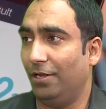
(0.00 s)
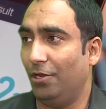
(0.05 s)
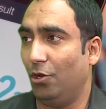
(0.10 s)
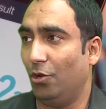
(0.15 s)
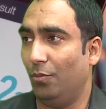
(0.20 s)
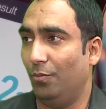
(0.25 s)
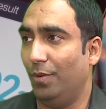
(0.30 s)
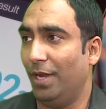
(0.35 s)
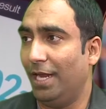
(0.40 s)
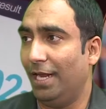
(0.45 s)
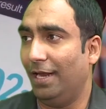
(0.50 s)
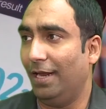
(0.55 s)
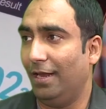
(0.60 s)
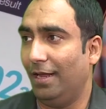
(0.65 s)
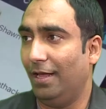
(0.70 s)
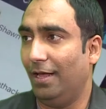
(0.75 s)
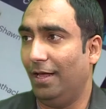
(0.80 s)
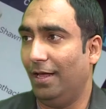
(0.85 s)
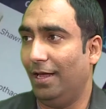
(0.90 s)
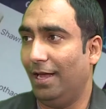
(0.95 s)
like,
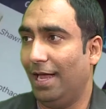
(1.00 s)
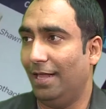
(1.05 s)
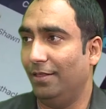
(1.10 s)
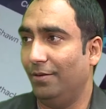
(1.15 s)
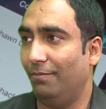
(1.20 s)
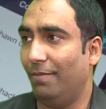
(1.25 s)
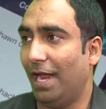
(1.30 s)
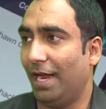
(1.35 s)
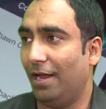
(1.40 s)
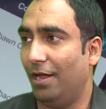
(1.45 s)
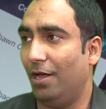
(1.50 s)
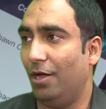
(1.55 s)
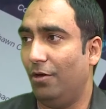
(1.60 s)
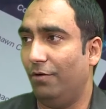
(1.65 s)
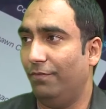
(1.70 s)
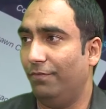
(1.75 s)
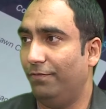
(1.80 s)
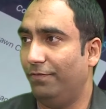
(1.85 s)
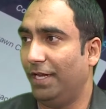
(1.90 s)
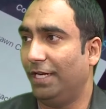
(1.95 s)
being at the mecca
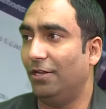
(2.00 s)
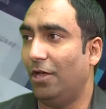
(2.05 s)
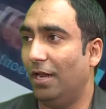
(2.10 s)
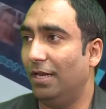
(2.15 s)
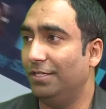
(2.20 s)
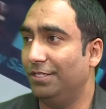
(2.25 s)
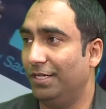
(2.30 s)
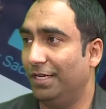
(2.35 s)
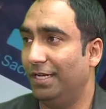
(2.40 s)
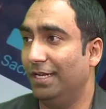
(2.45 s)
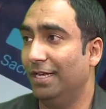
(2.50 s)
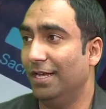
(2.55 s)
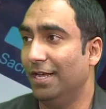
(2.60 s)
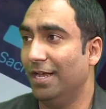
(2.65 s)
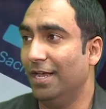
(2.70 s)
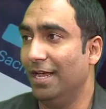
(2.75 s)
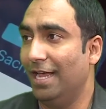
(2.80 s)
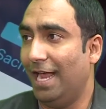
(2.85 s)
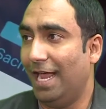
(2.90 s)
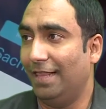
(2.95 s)
of technology,
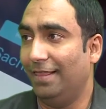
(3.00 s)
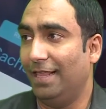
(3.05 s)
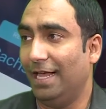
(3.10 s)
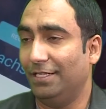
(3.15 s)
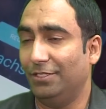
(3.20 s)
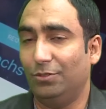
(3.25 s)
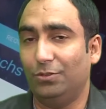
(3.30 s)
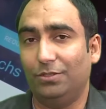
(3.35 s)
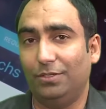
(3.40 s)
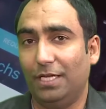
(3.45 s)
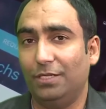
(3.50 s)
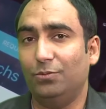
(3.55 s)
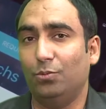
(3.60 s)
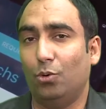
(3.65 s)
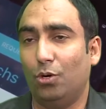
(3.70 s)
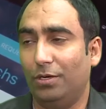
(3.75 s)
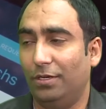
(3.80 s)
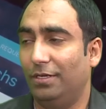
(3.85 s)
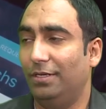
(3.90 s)
and that's what